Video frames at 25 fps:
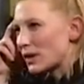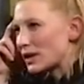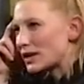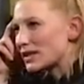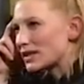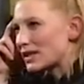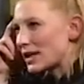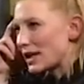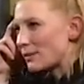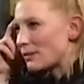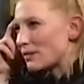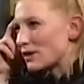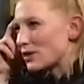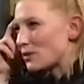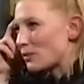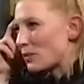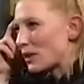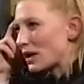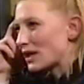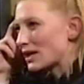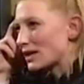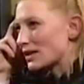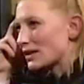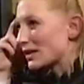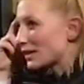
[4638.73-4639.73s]
it's deemed as
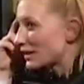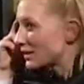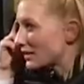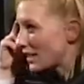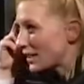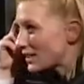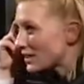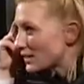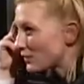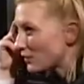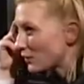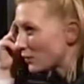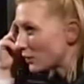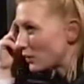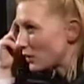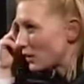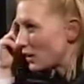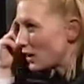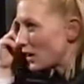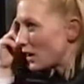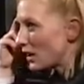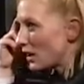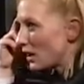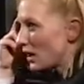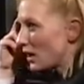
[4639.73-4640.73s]
being successful.
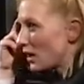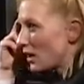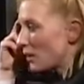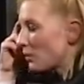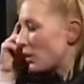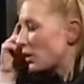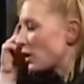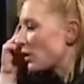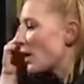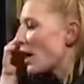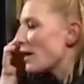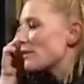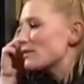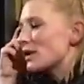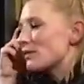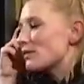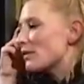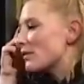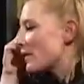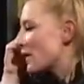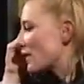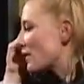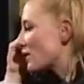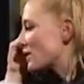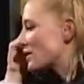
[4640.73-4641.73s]
But you have to have
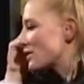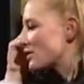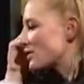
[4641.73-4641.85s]
a very